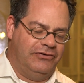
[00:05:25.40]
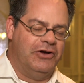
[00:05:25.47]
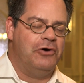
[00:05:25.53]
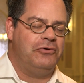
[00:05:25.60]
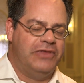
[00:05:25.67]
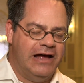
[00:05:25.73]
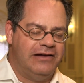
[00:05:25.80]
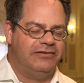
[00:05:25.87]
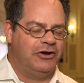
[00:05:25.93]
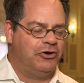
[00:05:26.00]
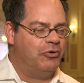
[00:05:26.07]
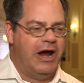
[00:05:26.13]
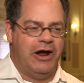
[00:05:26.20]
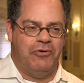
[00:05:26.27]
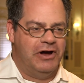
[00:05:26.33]
so that's a
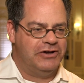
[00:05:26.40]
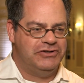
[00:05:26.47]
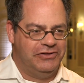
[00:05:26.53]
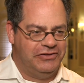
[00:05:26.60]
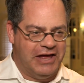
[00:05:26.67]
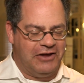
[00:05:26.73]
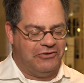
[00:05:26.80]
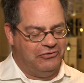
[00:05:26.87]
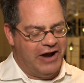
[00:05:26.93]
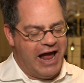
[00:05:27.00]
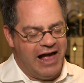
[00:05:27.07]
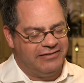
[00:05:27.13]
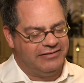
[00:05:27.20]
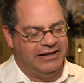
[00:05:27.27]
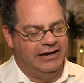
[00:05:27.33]
great question. Thanks for
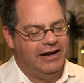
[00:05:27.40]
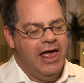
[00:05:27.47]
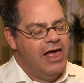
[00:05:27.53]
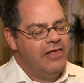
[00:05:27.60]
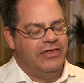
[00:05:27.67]
asking.